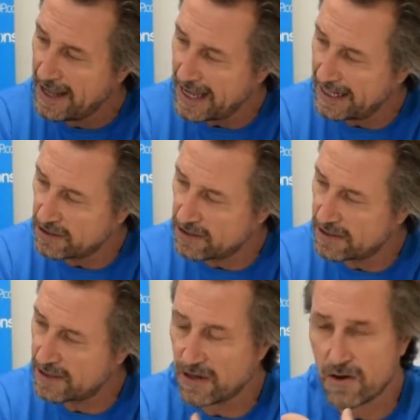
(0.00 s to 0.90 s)
And
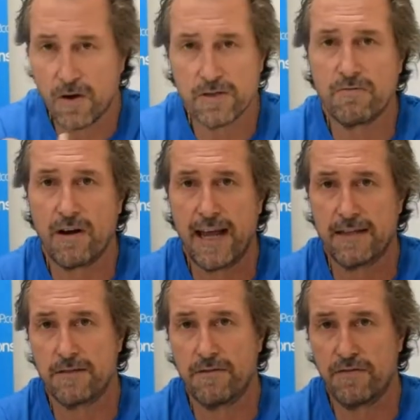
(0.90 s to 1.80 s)
it's a nice
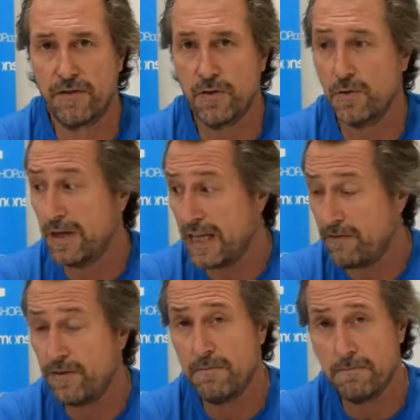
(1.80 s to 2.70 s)
relaxed feel
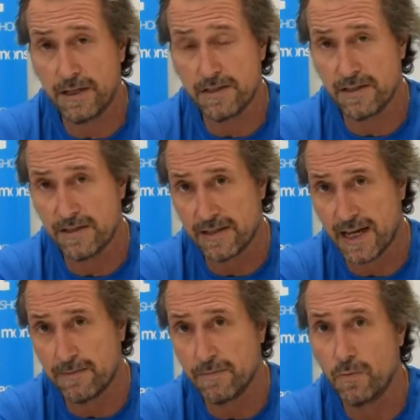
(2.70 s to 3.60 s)
if you mix this
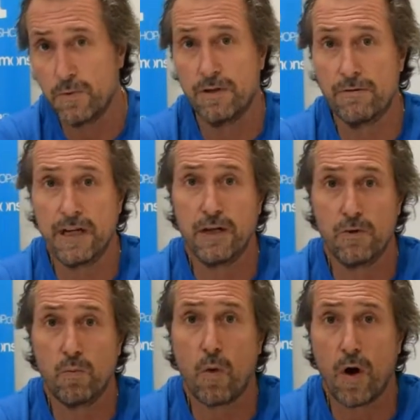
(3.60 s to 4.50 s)
up with a really
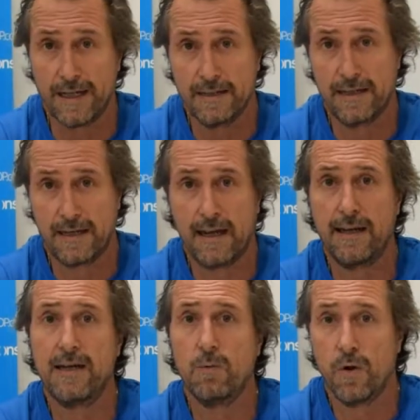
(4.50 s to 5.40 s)
good white. A
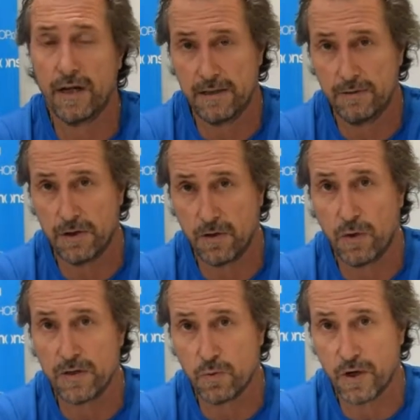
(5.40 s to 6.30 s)
clean white
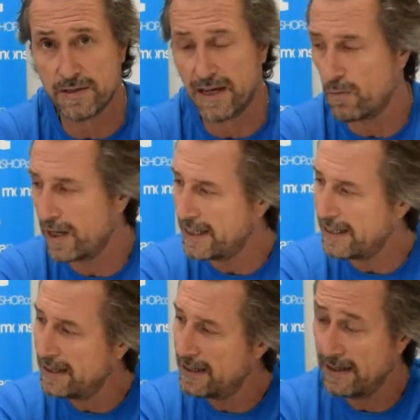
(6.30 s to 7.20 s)
always works that way.
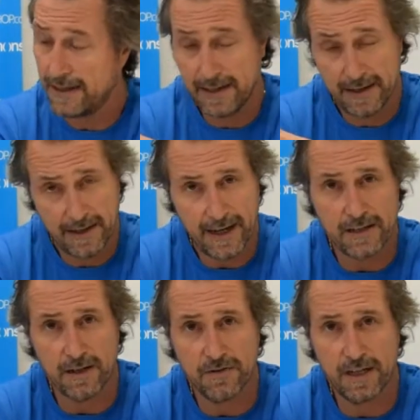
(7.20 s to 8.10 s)

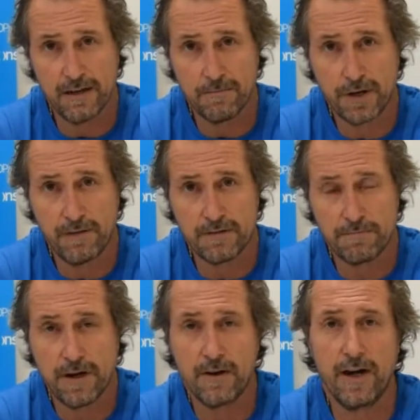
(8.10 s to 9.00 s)
As I've said on previous
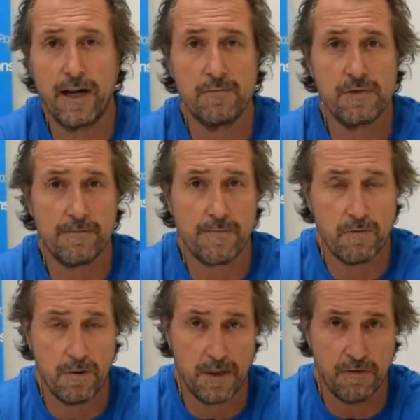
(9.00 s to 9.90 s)
programs,
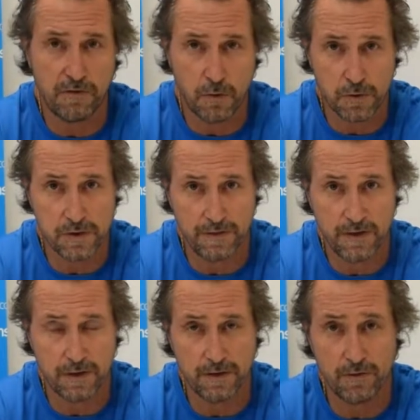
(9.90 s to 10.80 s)
remember the floors that you've
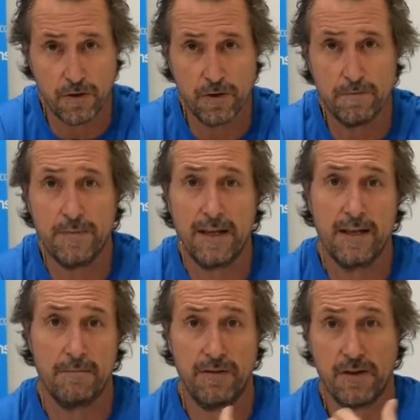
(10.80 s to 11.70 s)
got in the room,
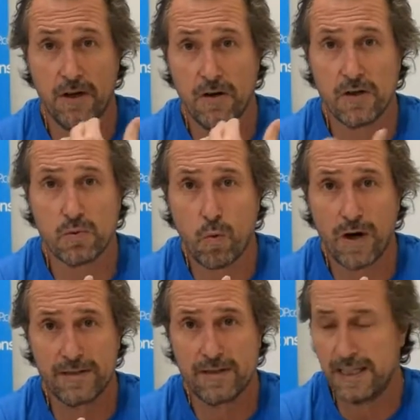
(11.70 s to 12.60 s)
but if you've got a nice
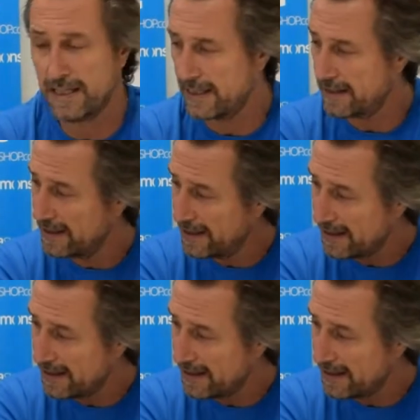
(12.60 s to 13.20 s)
white ceiling,